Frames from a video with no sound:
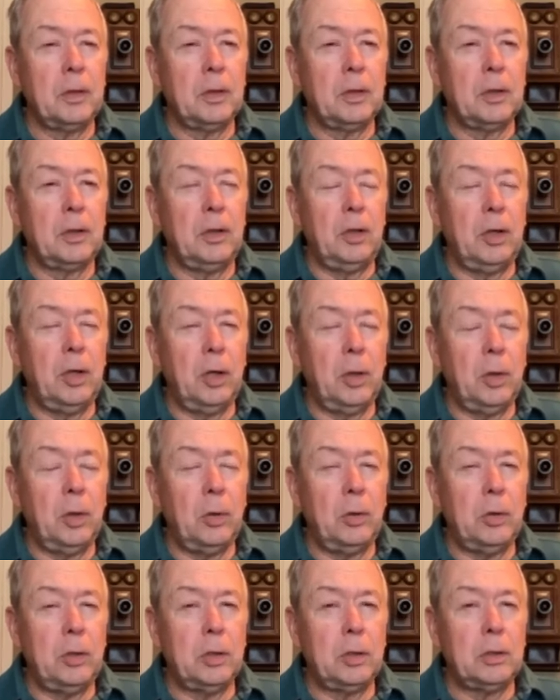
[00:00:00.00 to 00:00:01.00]

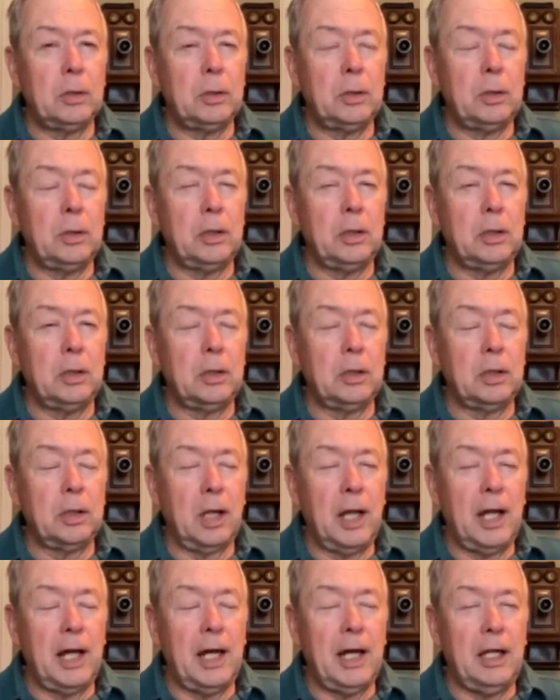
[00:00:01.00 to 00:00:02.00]
node and
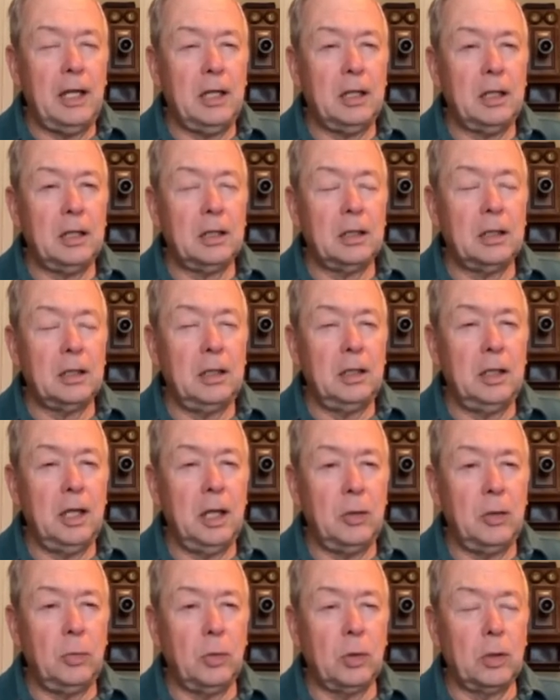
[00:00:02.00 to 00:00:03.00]
line
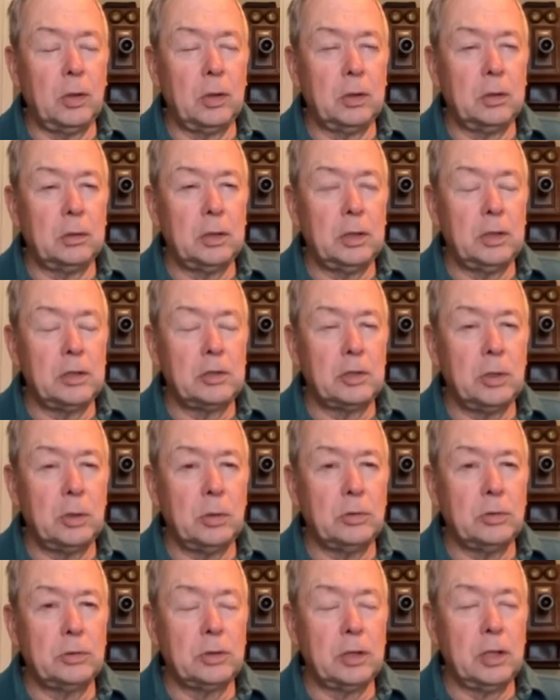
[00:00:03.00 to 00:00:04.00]
network that
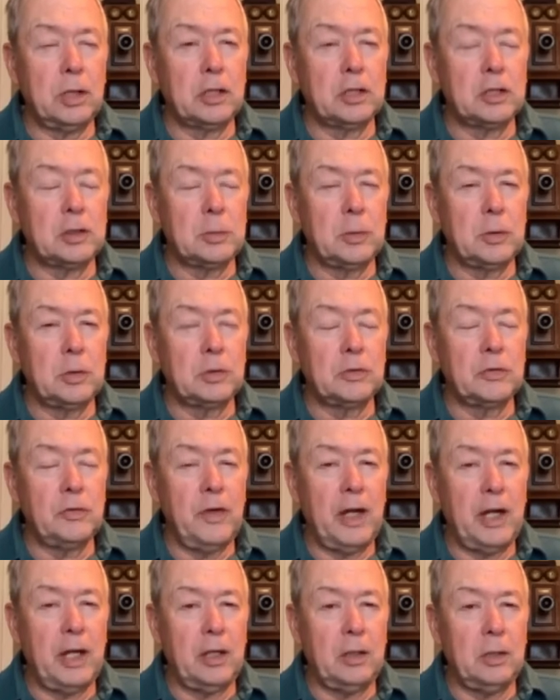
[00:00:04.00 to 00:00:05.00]
shows customers,
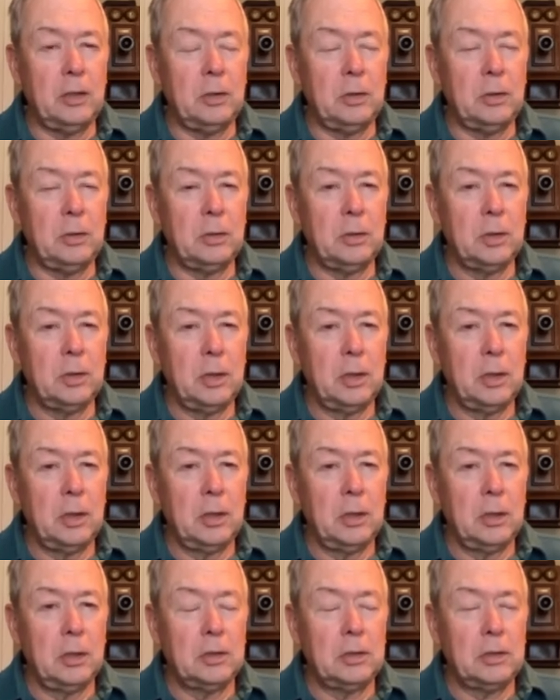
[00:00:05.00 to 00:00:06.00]
value
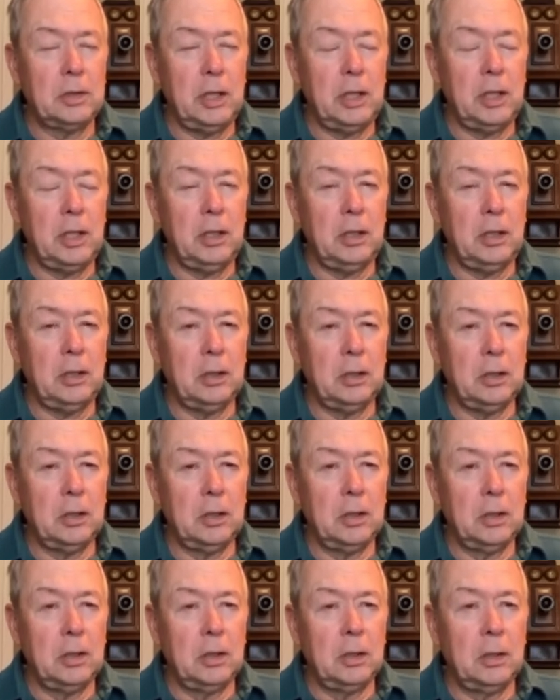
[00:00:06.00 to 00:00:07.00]
chain,
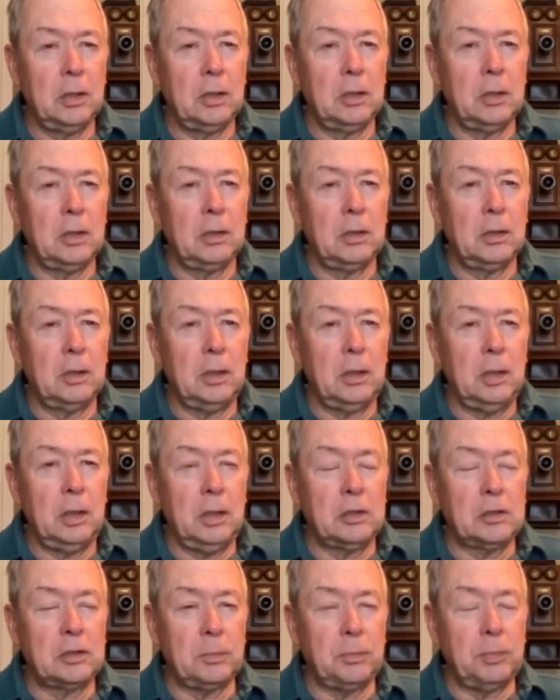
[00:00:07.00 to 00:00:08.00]

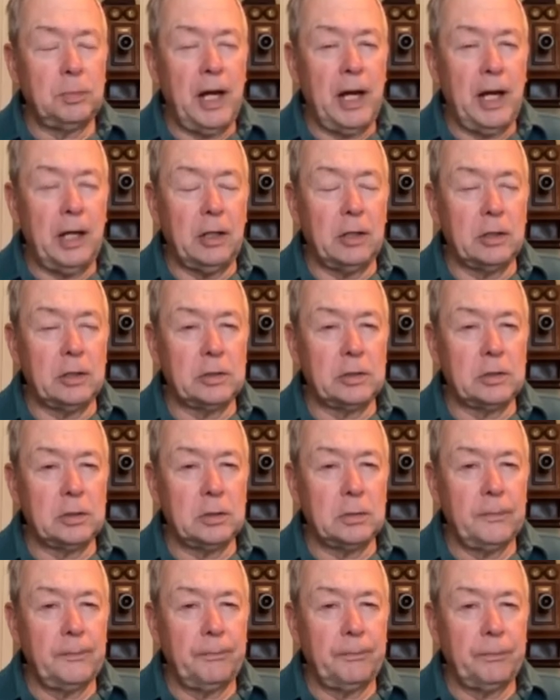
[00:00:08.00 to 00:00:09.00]
and suppliers.
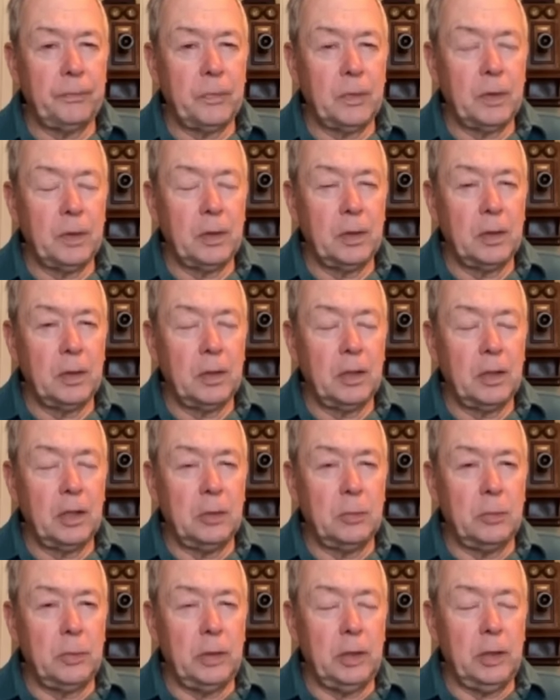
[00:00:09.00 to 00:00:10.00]
And
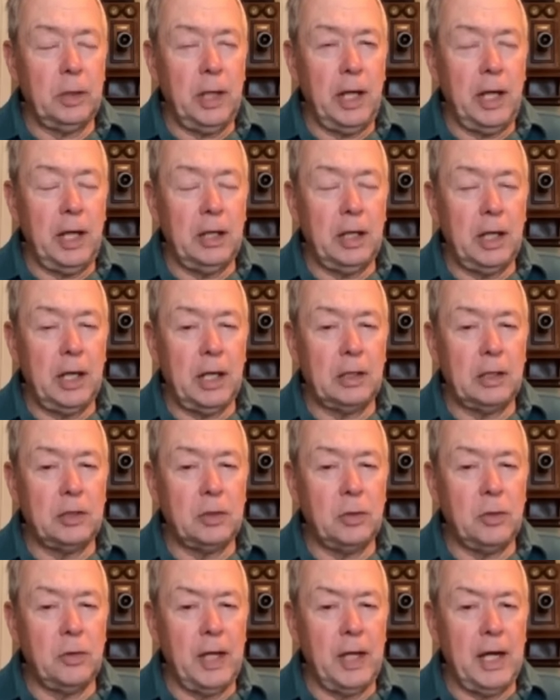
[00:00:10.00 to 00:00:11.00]
then we add on
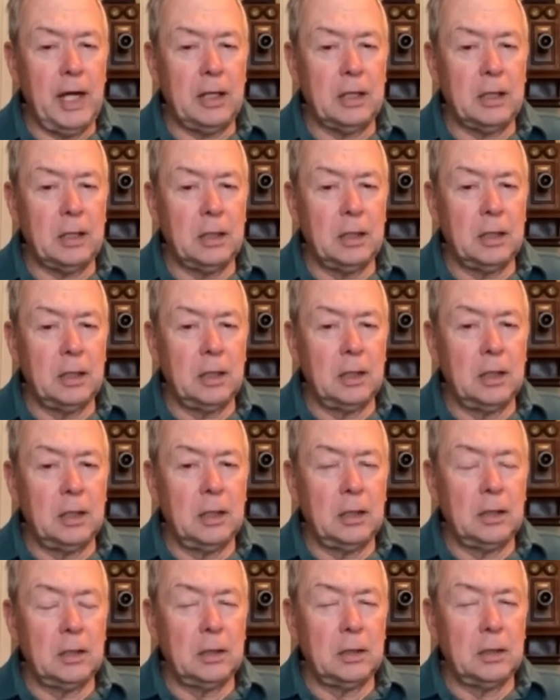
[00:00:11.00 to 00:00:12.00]
to that
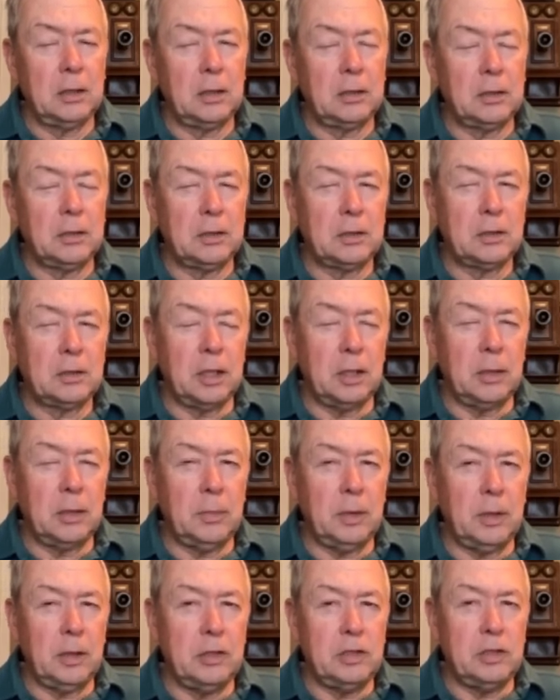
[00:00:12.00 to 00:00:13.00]

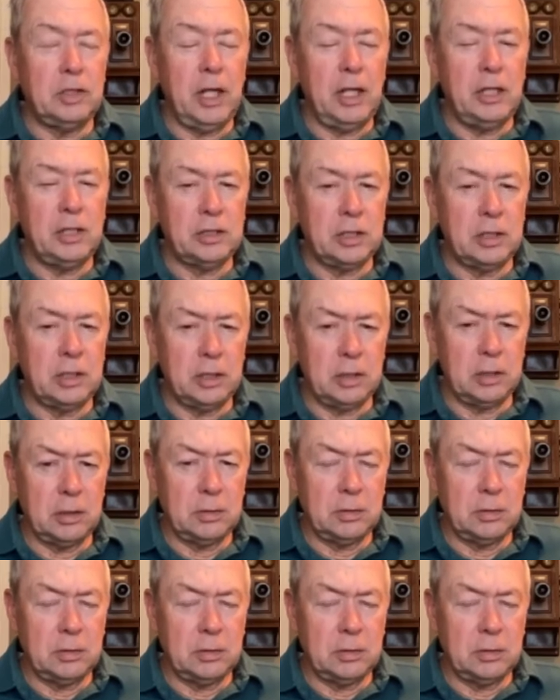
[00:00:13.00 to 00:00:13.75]
some adjacent